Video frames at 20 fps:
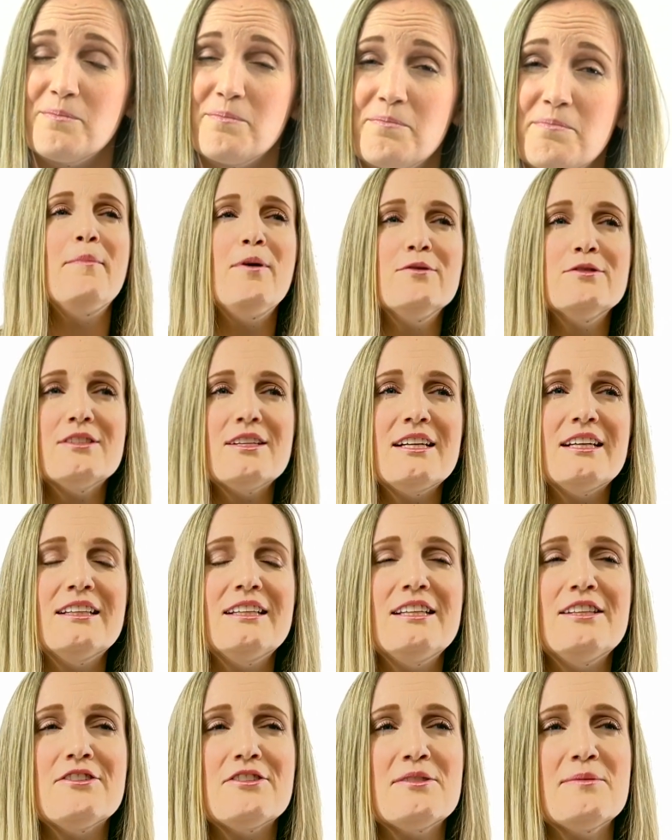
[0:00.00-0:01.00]
Most
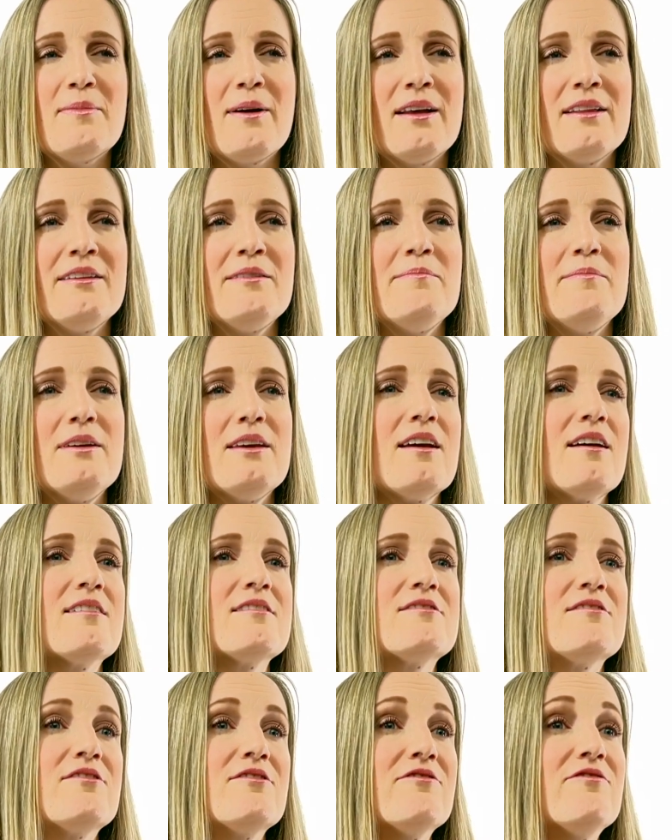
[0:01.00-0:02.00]
likely they're smiling
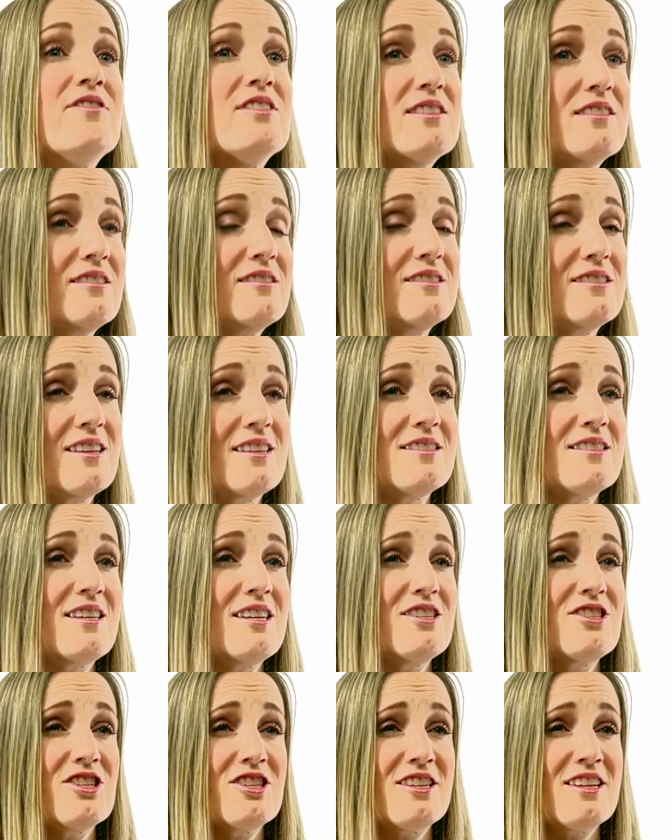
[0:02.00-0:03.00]
because of the physical
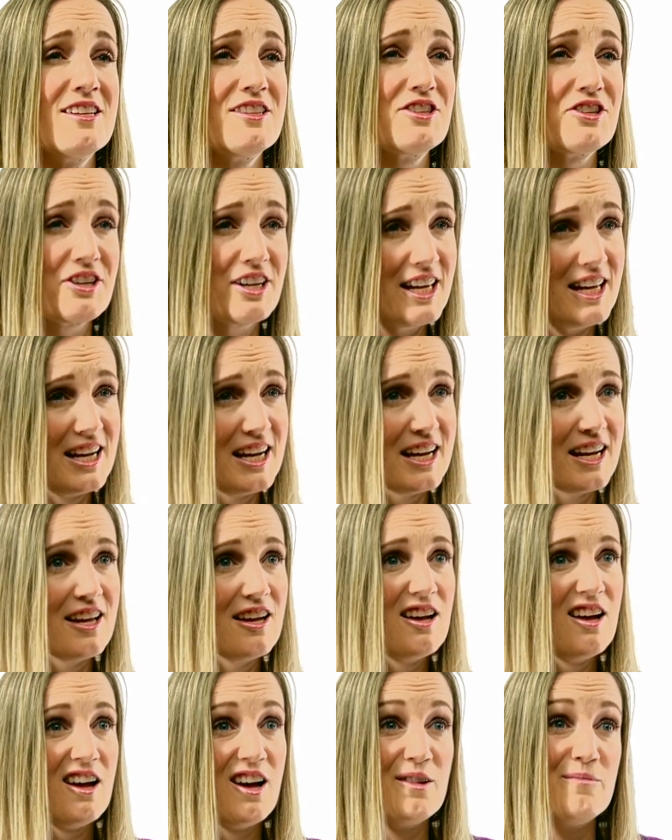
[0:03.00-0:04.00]
sensation that they're getting
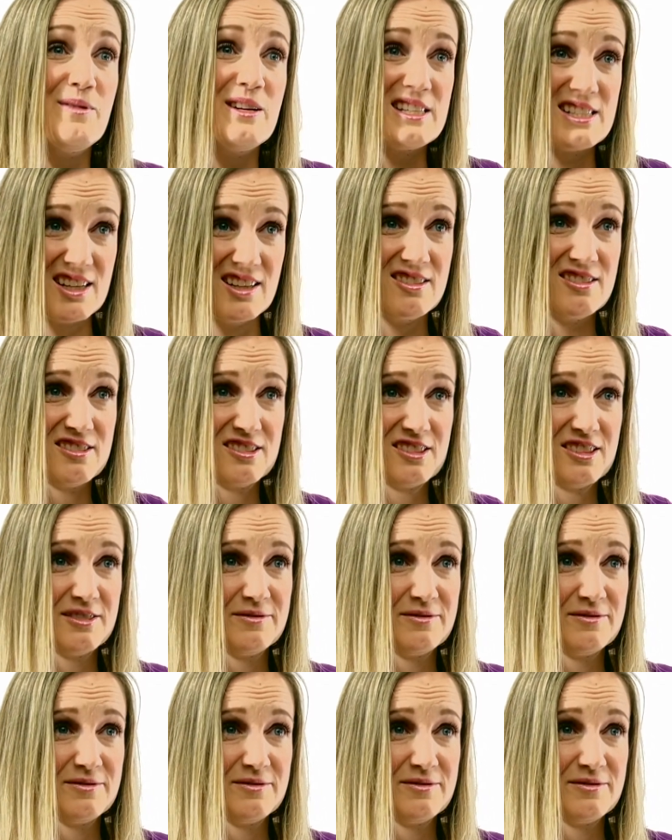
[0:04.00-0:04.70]
of being tickled.